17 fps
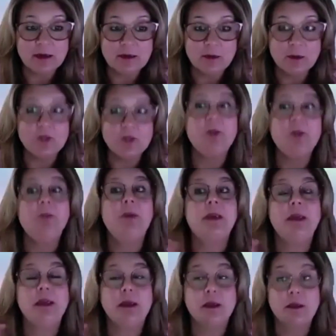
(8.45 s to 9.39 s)
which would
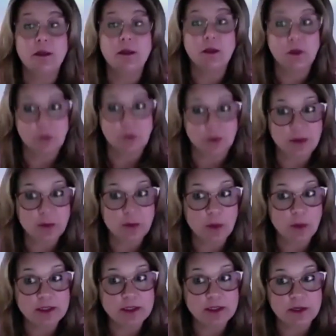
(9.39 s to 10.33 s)
be
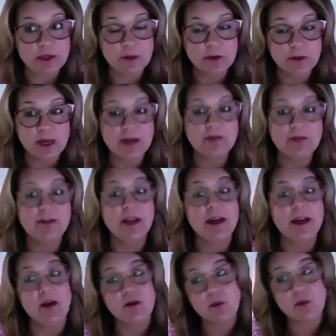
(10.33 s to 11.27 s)
3.2, kind of
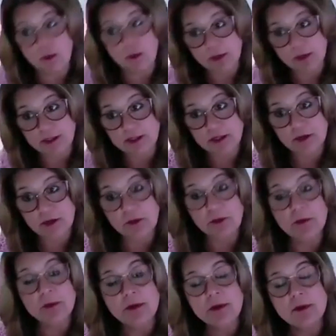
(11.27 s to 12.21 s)
like our 4.2